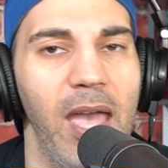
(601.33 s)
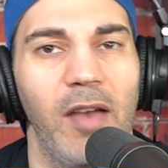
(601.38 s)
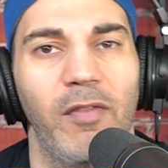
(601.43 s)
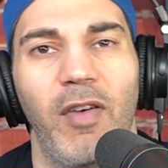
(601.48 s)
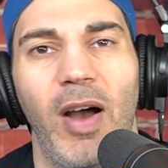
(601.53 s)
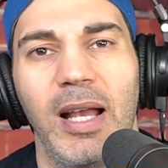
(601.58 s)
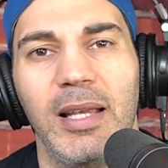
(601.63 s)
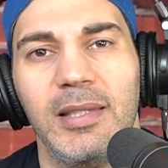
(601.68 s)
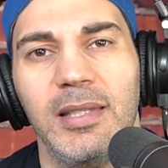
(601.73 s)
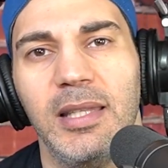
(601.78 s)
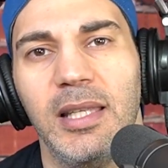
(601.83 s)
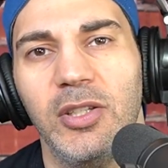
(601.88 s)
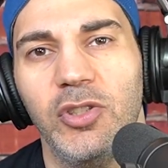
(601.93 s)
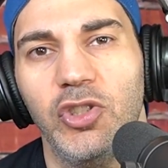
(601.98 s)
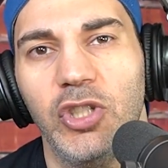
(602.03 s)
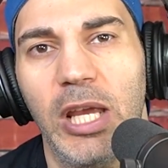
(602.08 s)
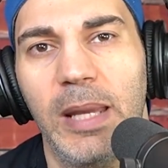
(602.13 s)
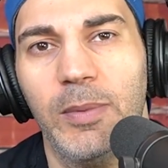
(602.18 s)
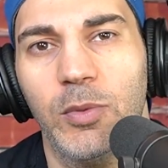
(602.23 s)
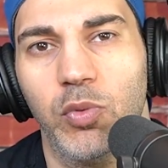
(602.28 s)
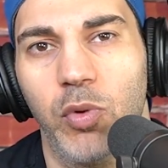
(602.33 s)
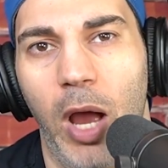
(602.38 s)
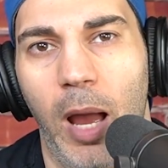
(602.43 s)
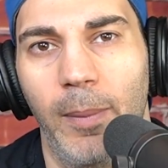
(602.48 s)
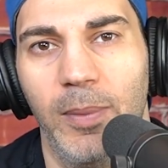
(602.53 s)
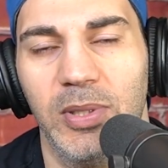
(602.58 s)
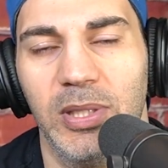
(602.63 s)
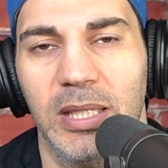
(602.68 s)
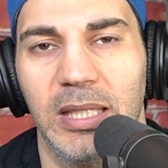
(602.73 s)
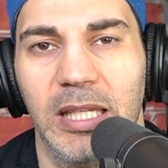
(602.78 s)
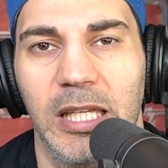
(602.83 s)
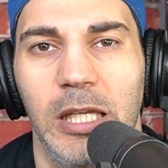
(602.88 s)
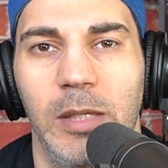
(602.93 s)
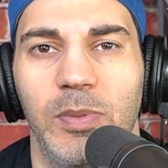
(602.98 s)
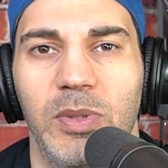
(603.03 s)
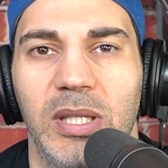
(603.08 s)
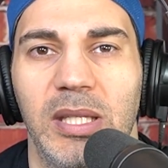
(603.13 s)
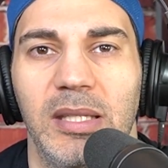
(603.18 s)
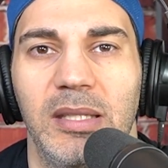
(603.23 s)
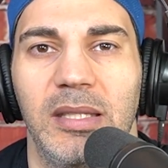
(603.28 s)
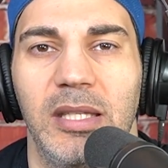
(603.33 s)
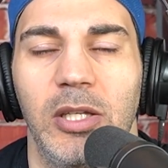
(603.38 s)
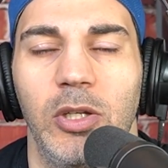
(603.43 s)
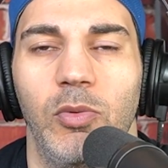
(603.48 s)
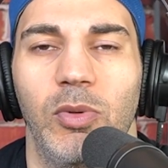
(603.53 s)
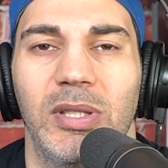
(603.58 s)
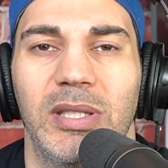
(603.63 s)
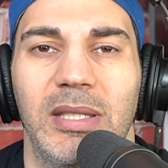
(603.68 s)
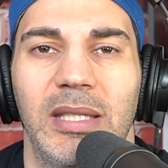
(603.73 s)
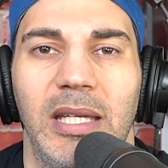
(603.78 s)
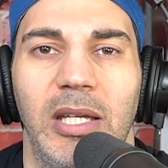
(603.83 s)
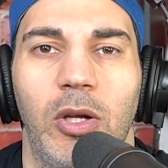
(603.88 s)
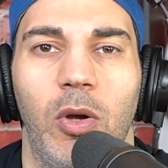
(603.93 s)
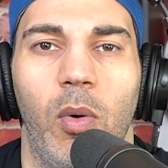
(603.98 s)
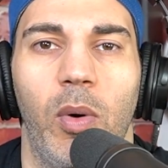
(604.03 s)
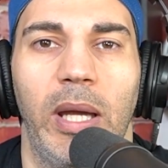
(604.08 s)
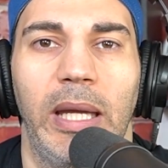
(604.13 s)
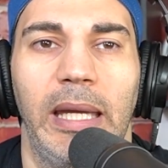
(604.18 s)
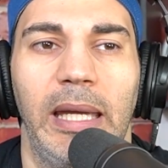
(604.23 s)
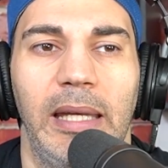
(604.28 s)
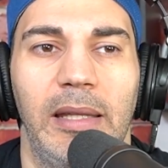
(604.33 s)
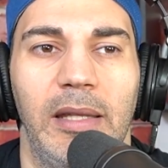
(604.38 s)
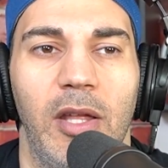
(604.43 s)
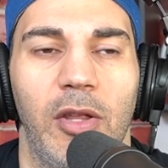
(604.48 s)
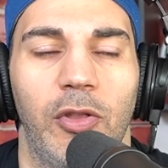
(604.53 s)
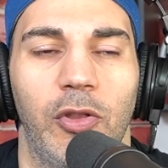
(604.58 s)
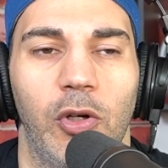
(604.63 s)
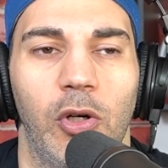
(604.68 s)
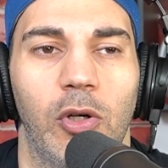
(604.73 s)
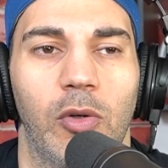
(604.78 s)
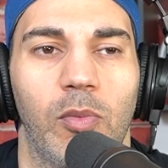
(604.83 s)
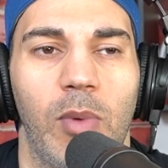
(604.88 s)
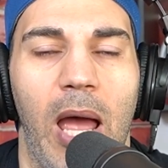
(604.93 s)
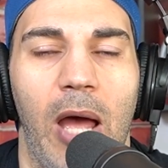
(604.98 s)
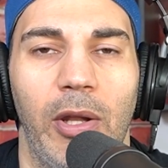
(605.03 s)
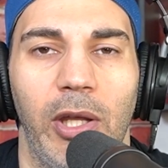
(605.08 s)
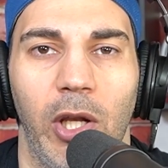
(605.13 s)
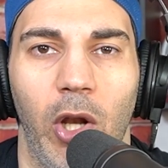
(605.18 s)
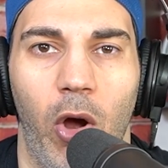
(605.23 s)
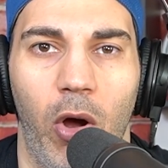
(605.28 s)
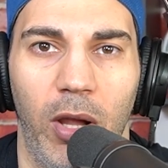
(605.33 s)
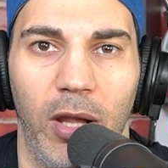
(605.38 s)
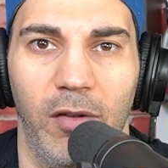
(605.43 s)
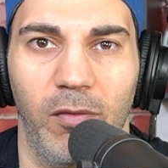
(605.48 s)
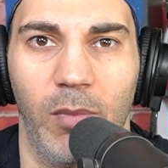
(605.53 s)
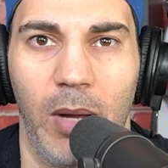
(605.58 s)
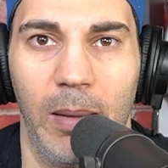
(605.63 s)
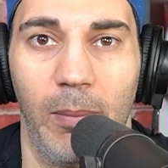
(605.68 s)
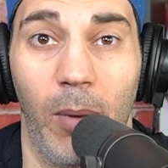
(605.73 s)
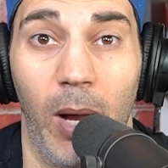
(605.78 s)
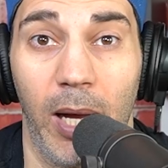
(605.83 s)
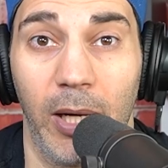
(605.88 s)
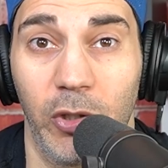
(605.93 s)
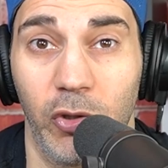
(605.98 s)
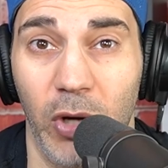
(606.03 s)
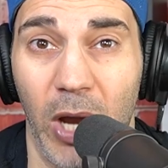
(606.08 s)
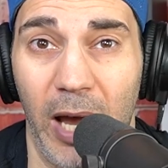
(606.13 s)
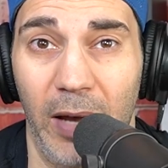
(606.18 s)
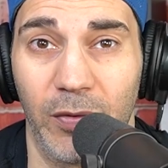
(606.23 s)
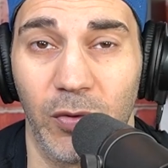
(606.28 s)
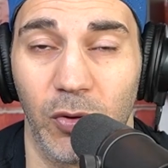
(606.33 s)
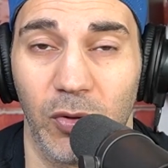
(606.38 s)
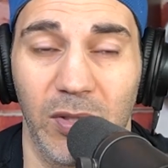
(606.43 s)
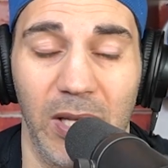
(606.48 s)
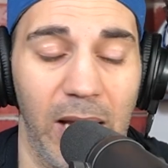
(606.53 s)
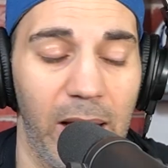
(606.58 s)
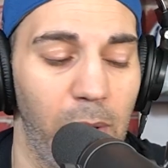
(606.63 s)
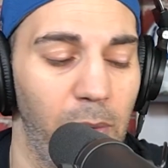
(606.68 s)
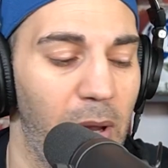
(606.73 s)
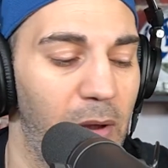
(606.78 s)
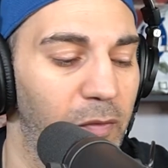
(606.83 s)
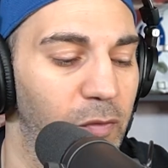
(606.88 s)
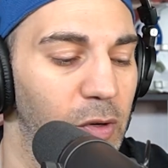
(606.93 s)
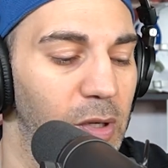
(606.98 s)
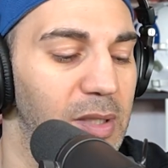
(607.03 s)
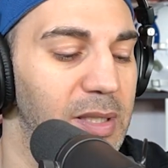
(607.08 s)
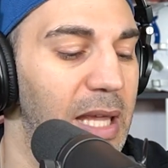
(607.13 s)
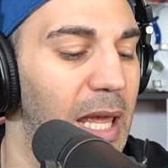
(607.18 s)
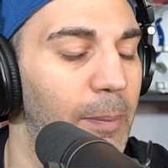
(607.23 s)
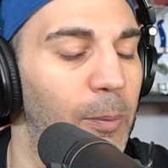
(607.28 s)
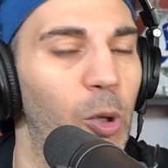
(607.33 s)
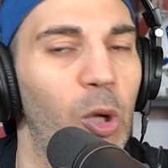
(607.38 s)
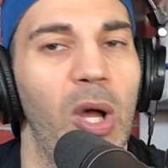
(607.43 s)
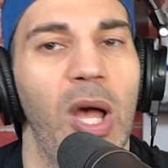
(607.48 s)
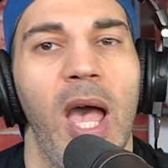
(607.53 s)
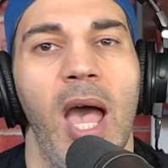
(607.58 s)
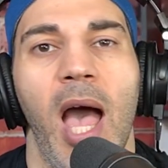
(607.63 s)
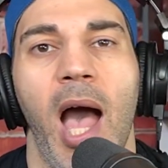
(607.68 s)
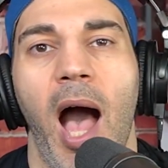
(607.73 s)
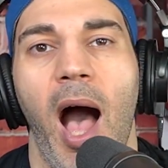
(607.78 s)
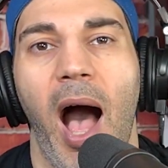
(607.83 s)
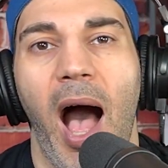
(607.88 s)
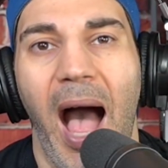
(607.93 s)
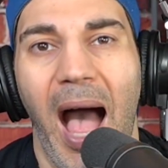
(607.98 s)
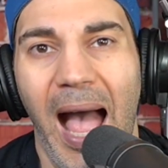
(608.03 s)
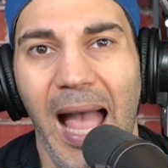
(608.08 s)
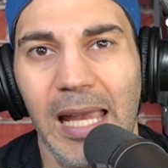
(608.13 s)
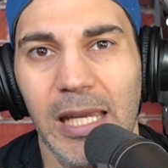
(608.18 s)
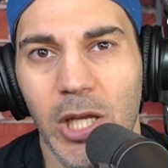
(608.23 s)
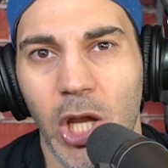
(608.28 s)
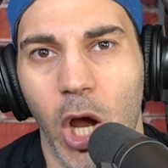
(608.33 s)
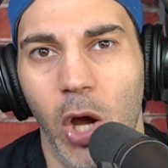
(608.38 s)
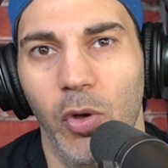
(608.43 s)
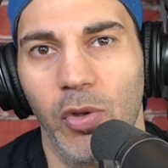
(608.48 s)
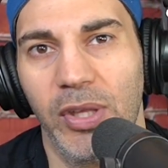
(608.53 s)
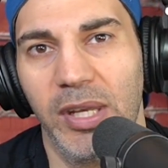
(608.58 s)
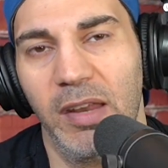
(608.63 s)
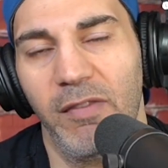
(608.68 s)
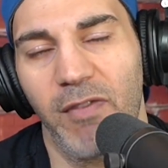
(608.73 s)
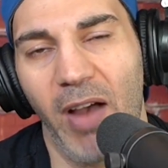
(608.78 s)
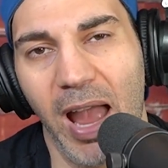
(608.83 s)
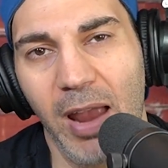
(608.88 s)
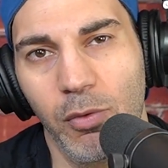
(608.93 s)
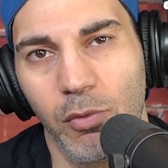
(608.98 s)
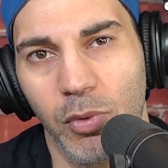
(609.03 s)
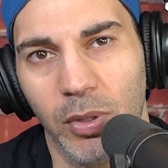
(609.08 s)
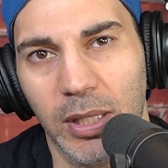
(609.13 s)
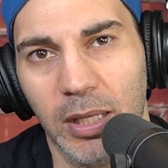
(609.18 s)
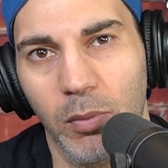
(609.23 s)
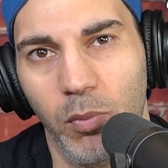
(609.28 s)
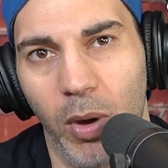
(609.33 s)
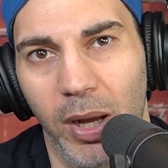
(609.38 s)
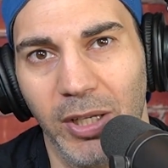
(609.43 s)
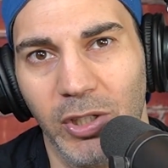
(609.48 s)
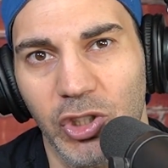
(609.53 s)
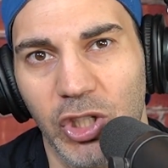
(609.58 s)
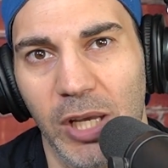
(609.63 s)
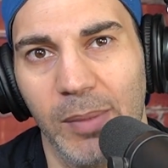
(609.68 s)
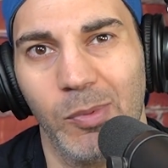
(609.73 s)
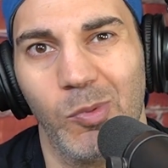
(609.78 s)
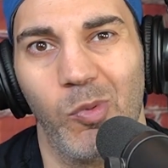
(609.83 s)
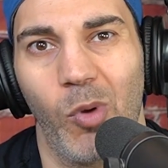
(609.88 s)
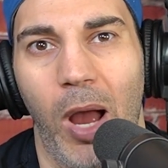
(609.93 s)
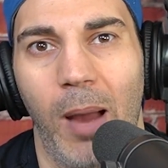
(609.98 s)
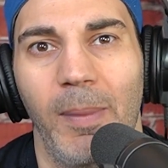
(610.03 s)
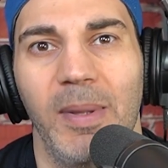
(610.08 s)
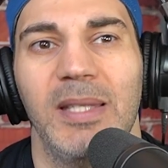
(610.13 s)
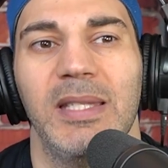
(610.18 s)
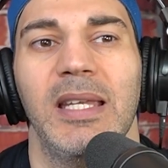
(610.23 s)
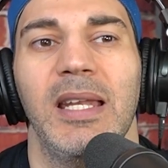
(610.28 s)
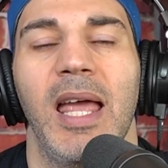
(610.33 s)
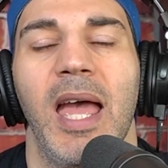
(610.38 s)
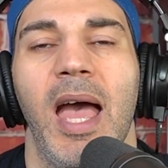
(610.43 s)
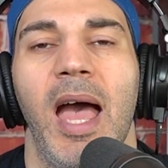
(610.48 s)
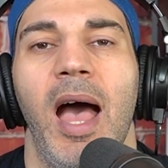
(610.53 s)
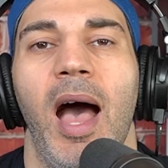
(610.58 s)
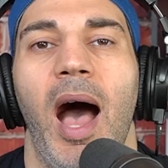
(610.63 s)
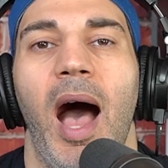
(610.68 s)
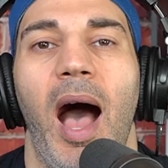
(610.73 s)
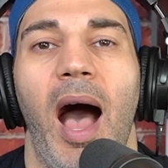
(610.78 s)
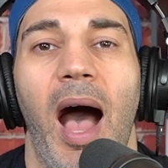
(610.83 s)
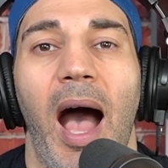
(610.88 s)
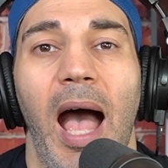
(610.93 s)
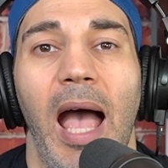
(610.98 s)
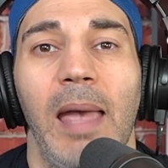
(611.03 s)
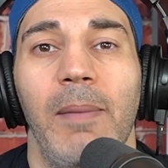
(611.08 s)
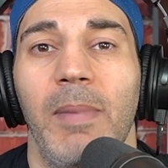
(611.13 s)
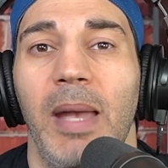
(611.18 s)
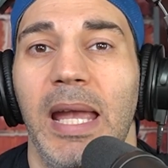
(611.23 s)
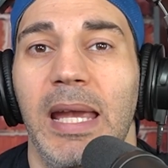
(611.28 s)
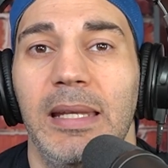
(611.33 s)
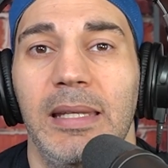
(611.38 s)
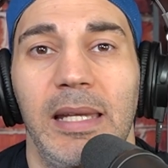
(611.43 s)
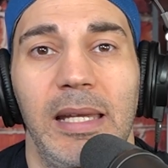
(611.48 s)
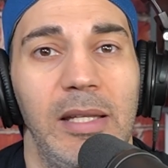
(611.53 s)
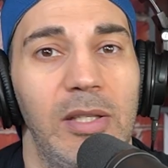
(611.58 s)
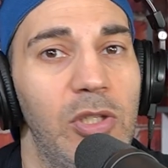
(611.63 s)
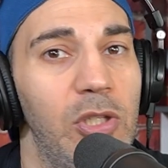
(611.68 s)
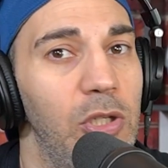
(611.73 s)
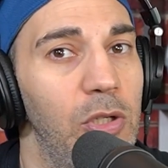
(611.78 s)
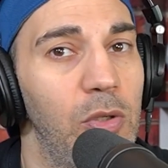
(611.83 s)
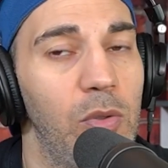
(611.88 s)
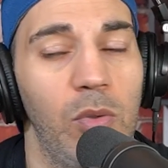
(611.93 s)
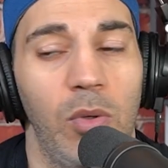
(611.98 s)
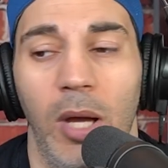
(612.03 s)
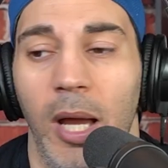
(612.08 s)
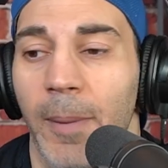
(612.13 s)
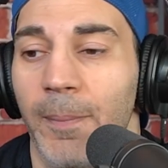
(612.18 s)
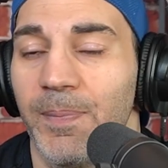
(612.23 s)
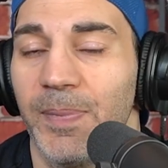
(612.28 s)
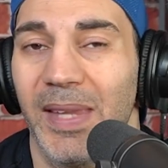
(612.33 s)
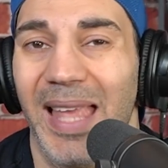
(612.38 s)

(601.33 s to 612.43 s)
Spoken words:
If I see that James Robinson keeps continuously going in the third round in all of my mock drafts, or second round, for example, I know that if I really want James Robinson, I may need to